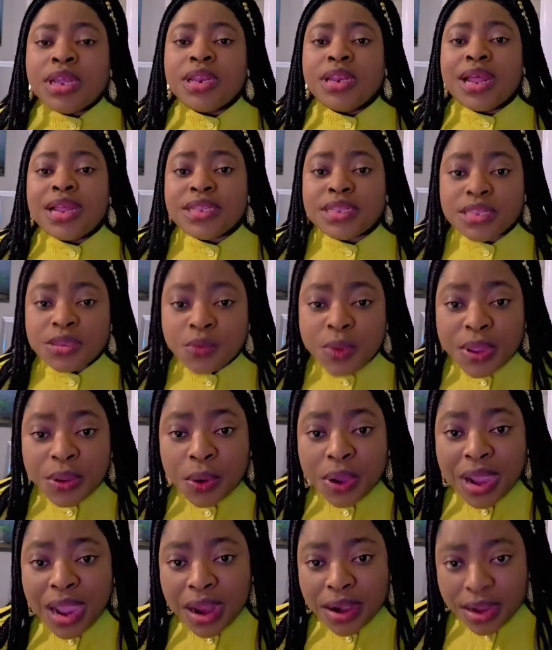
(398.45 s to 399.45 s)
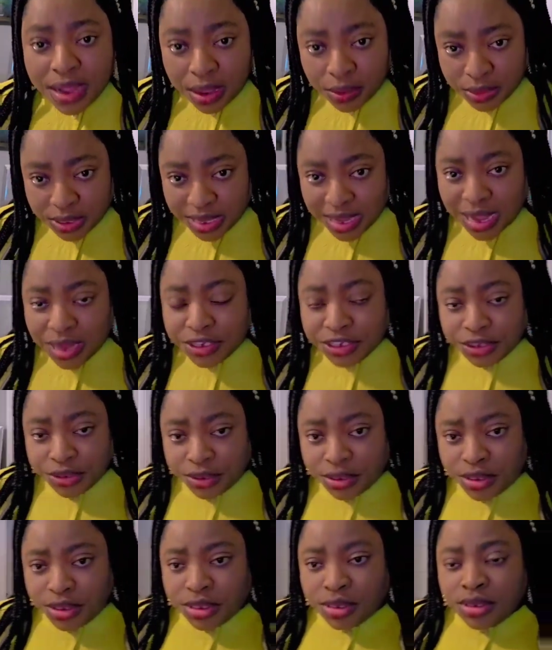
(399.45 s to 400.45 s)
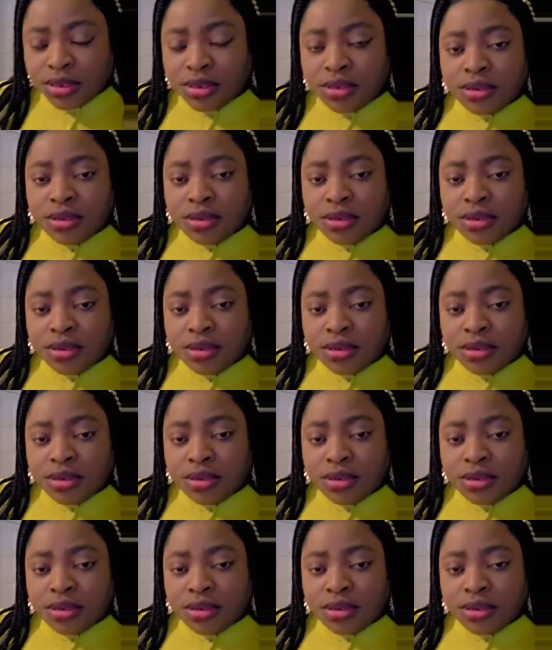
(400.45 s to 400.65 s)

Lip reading: that is when you carry out the actions.